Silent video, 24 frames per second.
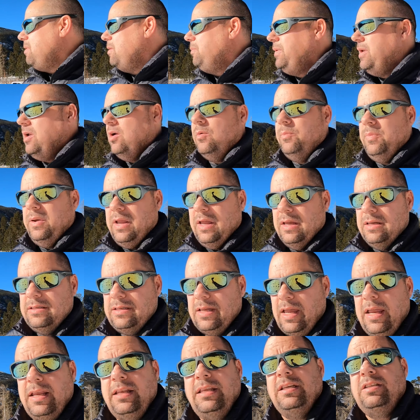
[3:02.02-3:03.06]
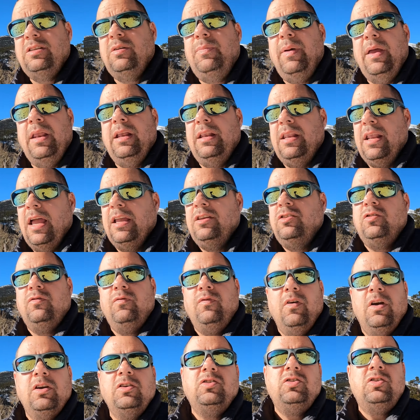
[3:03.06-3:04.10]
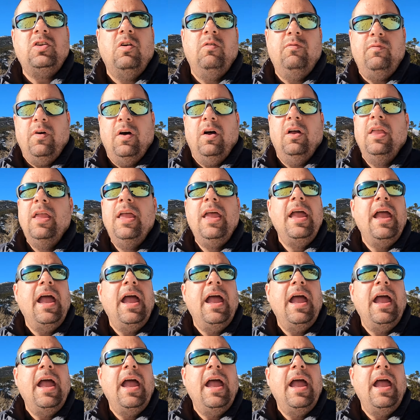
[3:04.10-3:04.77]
up here because I anticipated nice fresh snowfall.